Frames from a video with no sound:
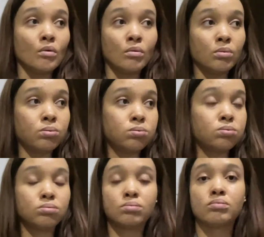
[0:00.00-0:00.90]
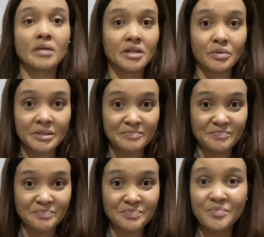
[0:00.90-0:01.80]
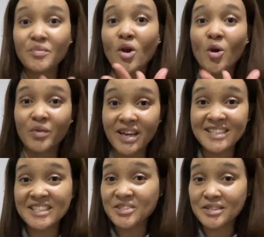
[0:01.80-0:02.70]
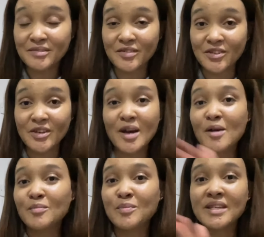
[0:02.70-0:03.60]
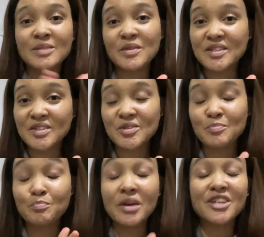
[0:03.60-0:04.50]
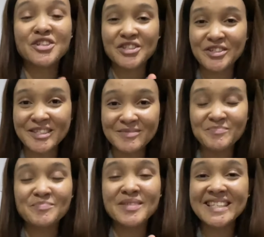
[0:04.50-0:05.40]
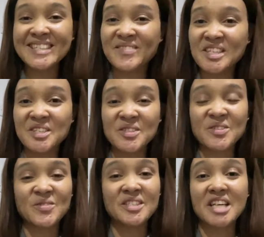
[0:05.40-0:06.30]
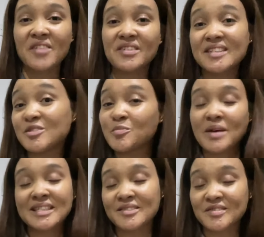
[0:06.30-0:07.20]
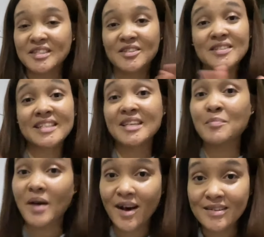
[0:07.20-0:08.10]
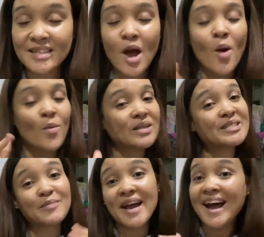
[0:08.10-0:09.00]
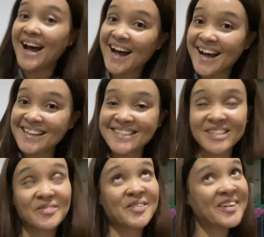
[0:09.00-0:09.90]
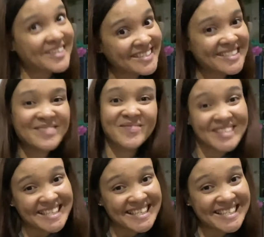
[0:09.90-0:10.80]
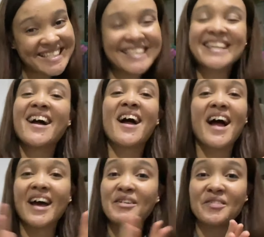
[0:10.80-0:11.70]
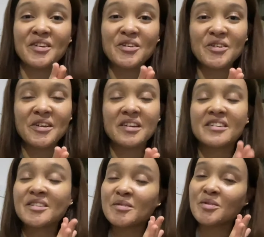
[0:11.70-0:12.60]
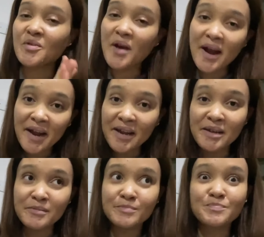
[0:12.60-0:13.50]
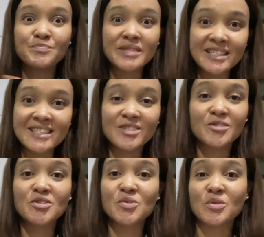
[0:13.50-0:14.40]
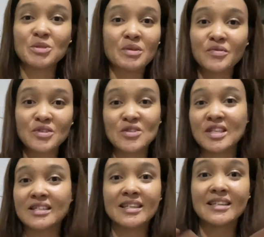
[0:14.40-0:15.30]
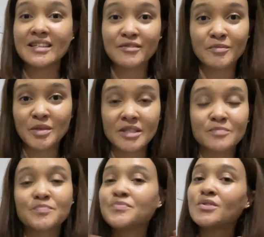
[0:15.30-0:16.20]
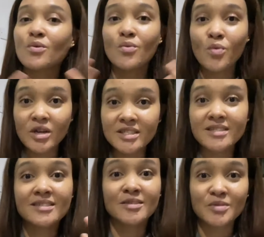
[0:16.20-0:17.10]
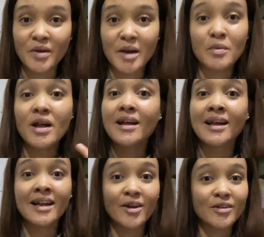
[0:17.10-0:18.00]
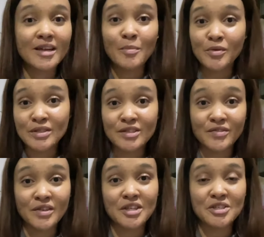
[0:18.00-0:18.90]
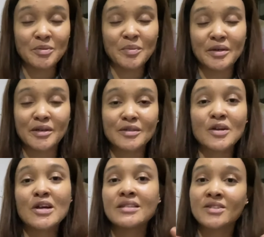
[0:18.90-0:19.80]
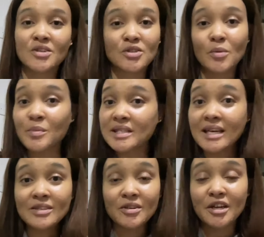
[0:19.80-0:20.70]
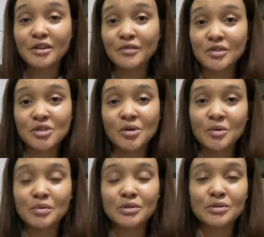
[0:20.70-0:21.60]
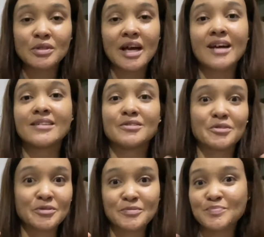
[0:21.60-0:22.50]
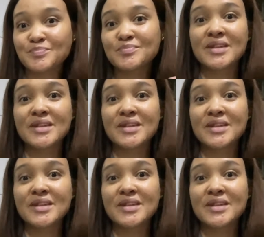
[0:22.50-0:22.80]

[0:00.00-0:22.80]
Woo! Anyway, hope you guys are enjoying the vlog. Please make sure to watch every single part of it. Don't skip out. Watch my ads, of course, please. And if you're new here, subscribe. Please, don't just watch my videos and then leave me. Watch, subscribe, click on that post notification bell so you don't miss out on any future upload. And, you know,